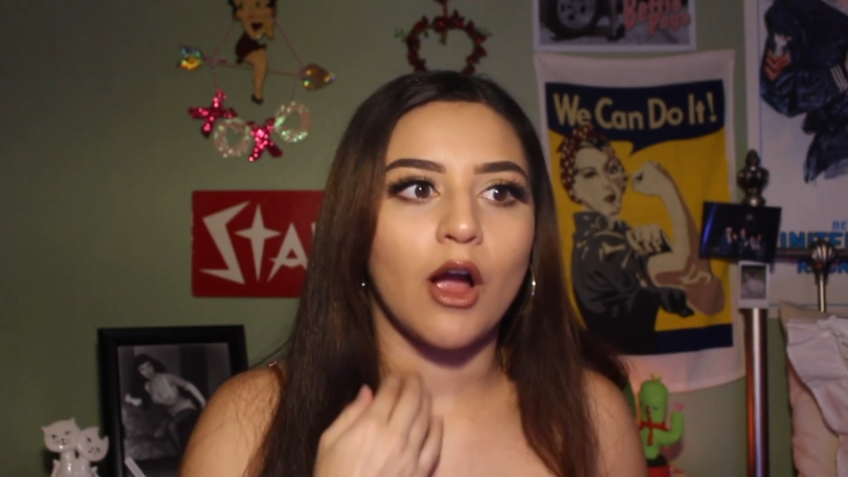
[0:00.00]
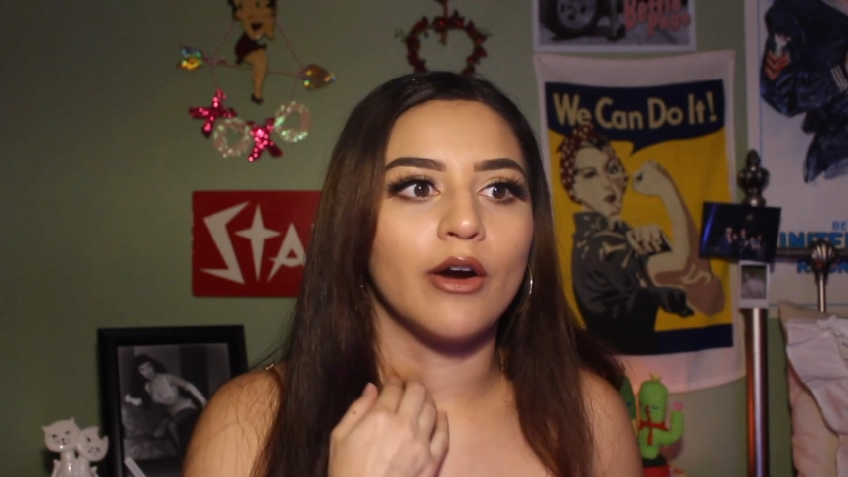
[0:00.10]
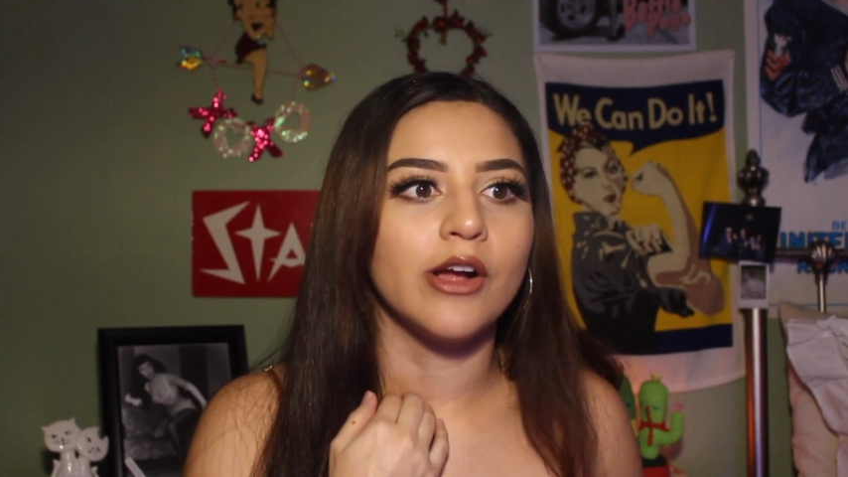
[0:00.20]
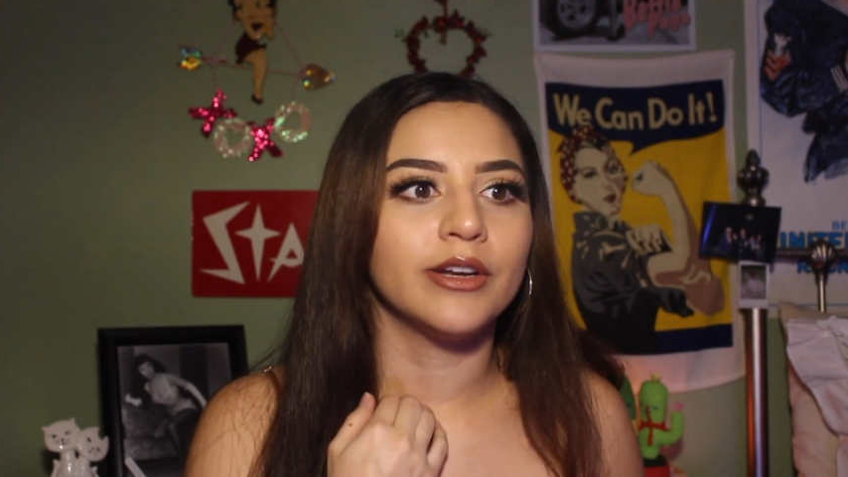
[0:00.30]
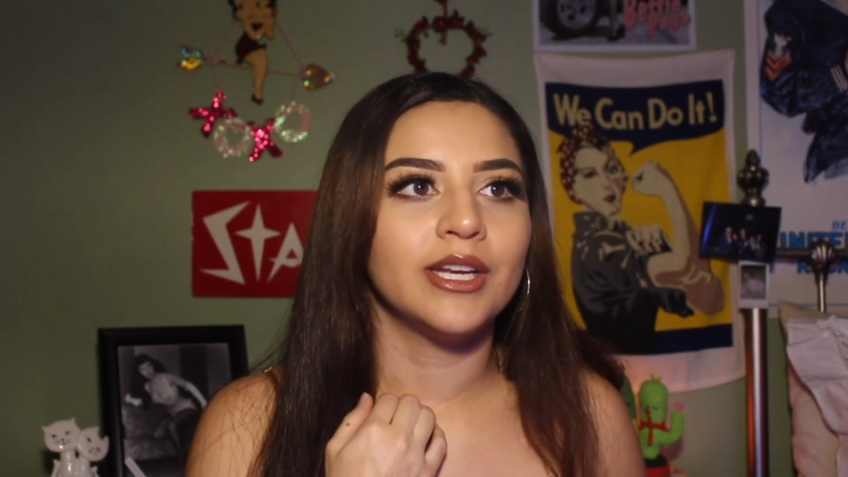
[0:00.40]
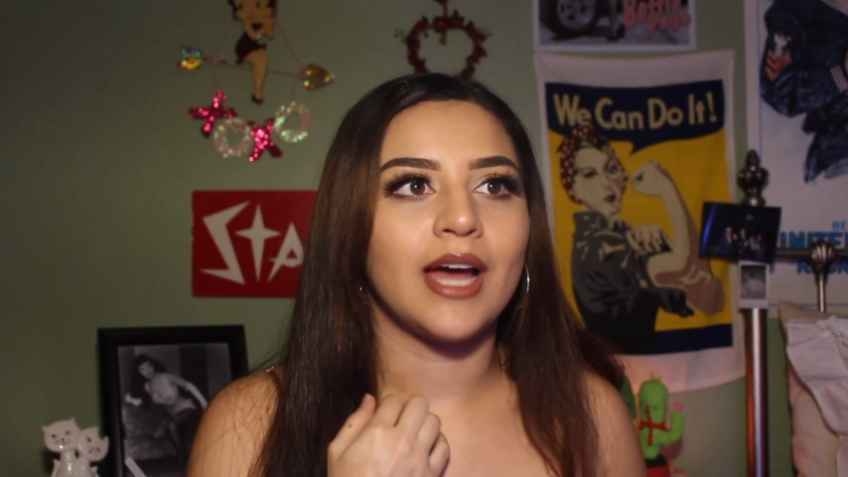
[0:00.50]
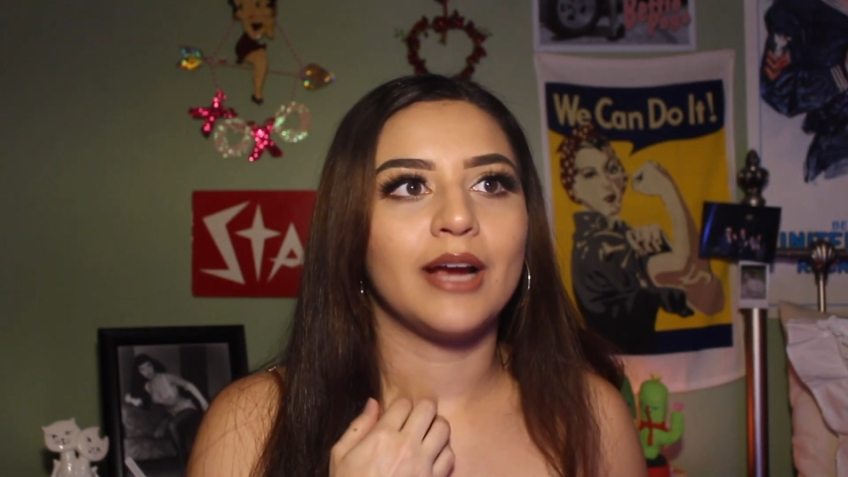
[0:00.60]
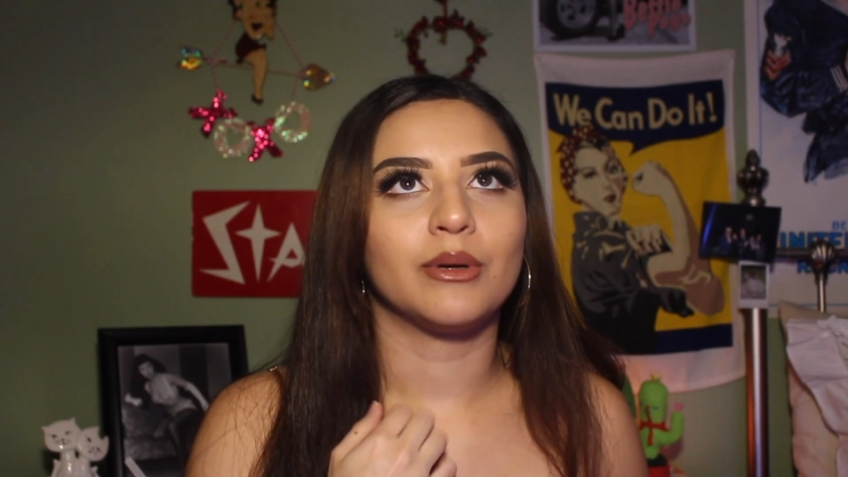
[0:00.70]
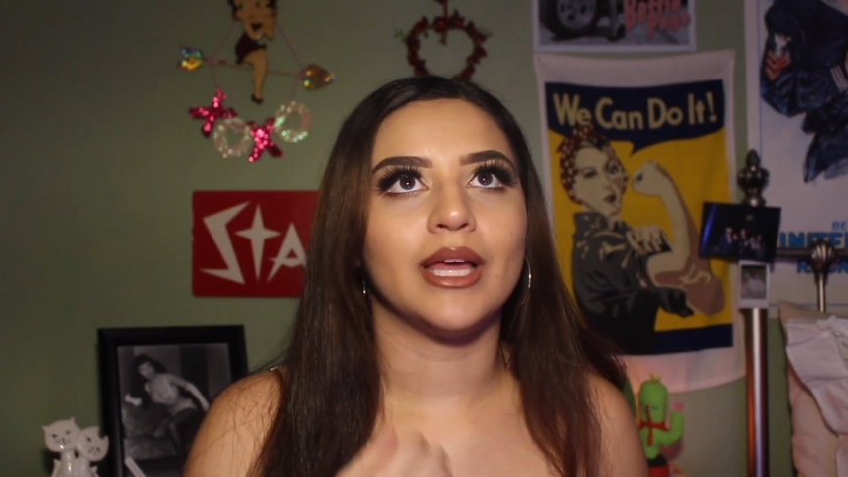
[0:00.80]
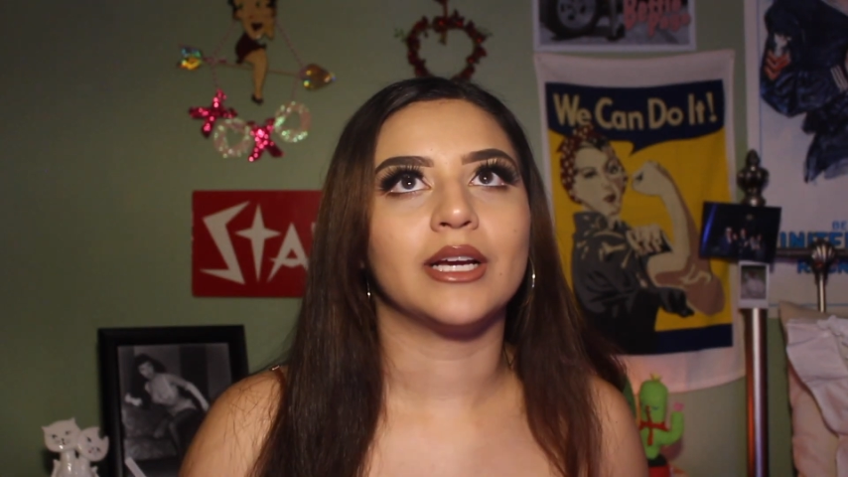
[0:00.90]
Ariana and
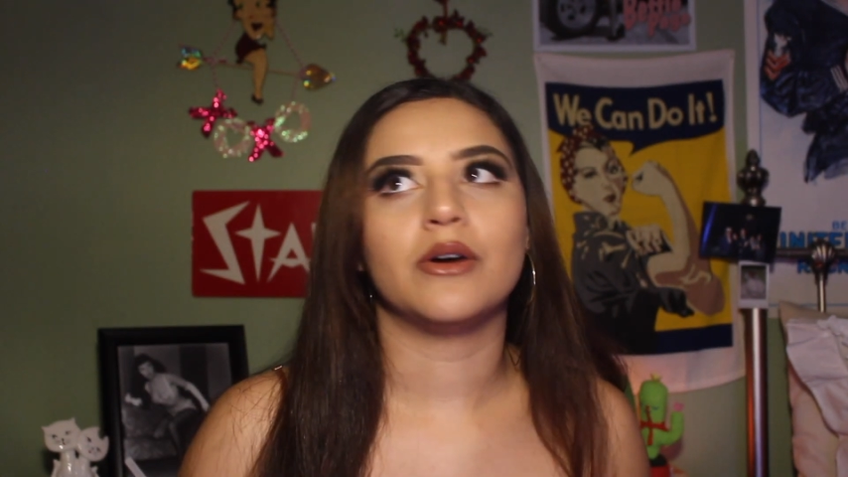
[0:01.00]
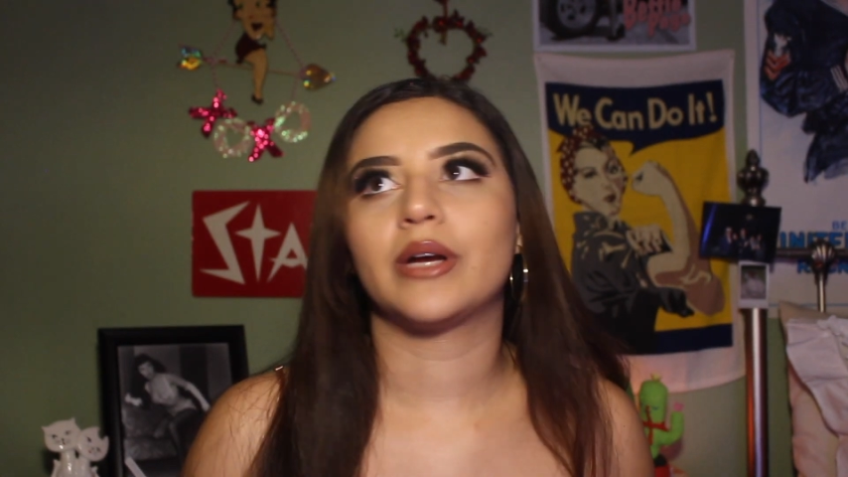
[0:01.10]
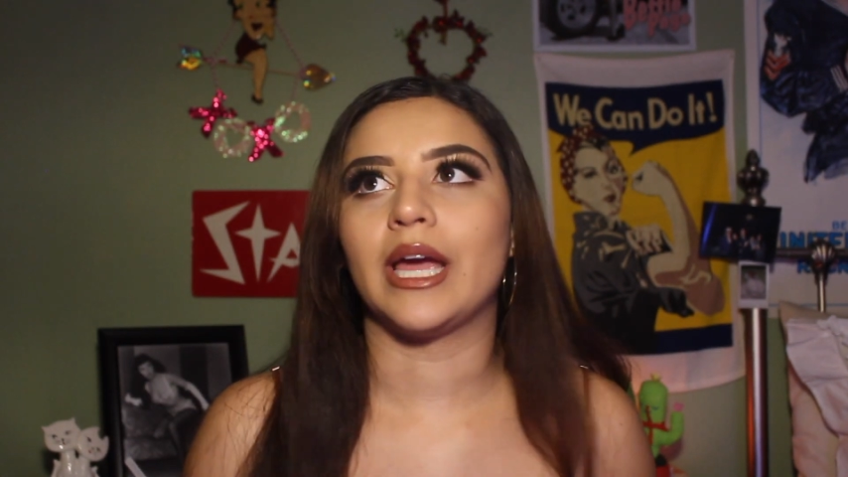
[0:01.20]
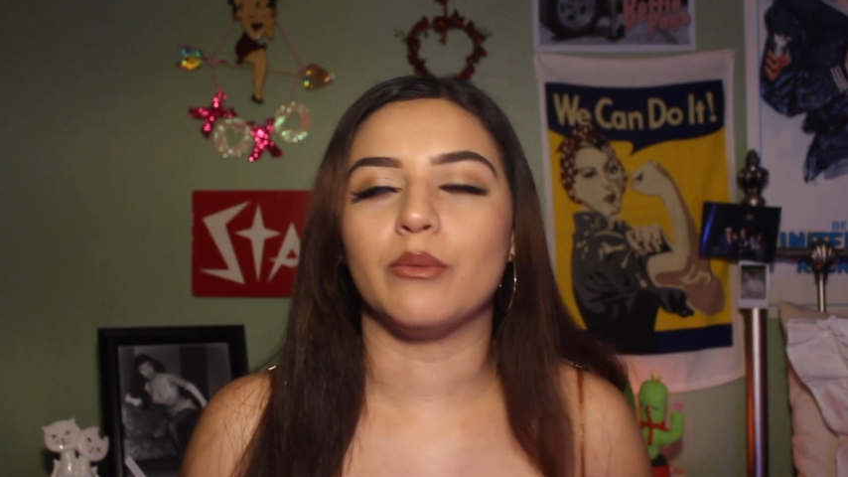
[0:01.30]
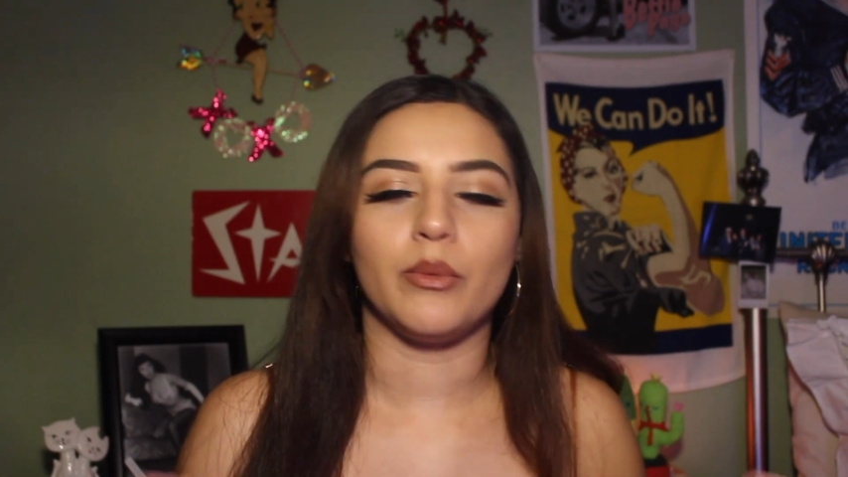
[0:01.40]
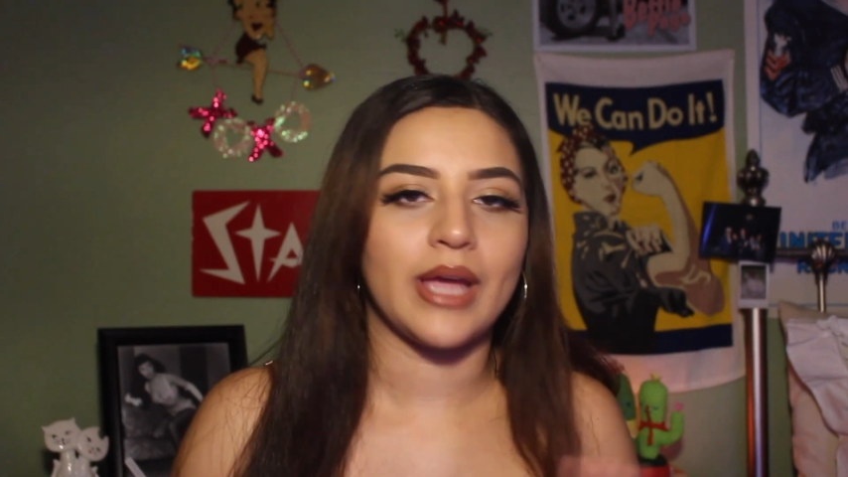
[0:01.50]
I were like, okay, well,